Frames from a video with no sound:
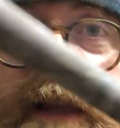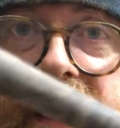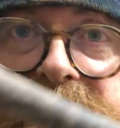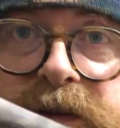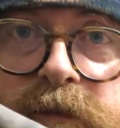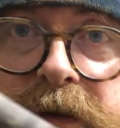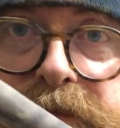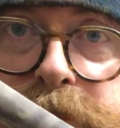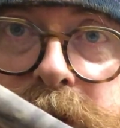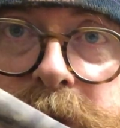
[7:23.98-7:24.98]
as and when
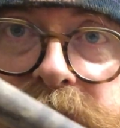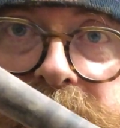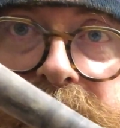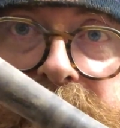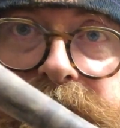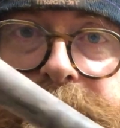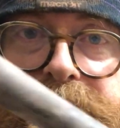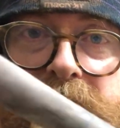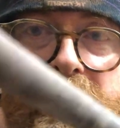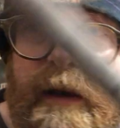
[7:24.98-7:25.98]
for pipes like this.
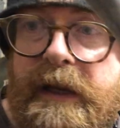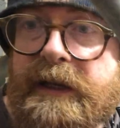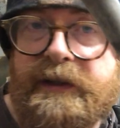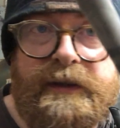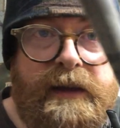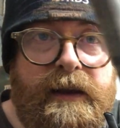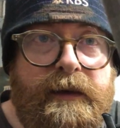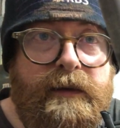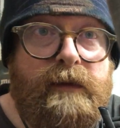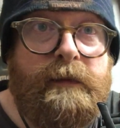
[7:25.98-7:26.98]
And he's
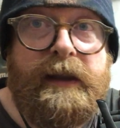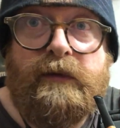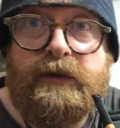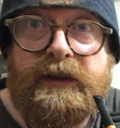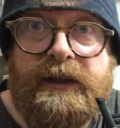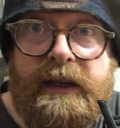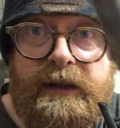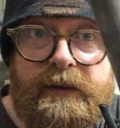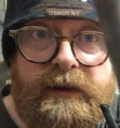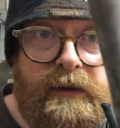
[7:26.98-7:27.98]
not with Eldritch, he's
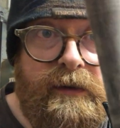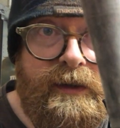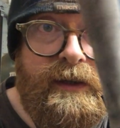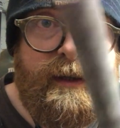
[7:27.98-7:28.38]
got